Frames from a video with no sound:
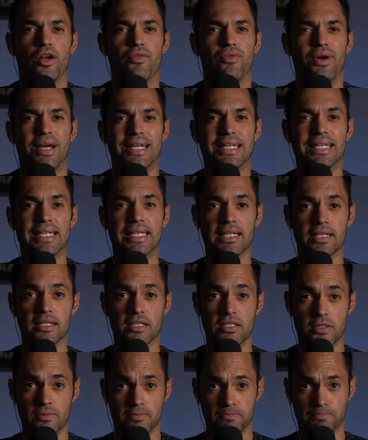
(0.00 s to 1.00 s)
of
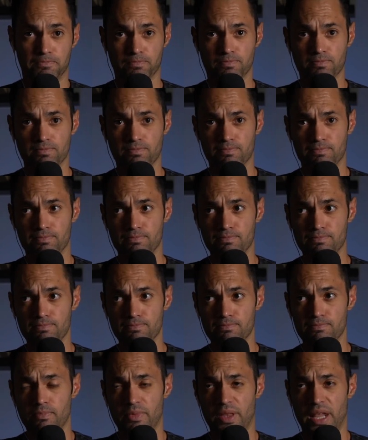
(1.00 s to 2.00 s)
ideas
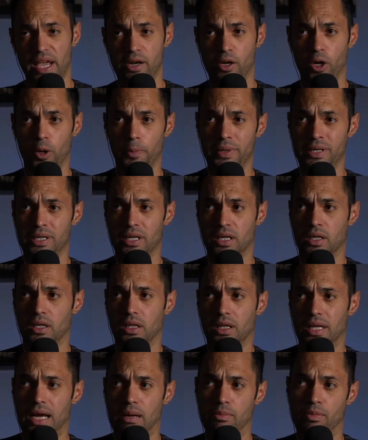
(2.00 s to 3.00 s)
and hoping to
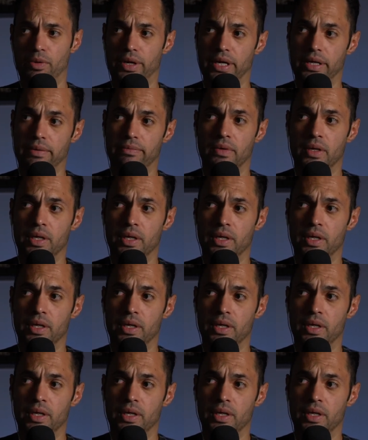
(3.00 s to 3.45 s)
collaborate.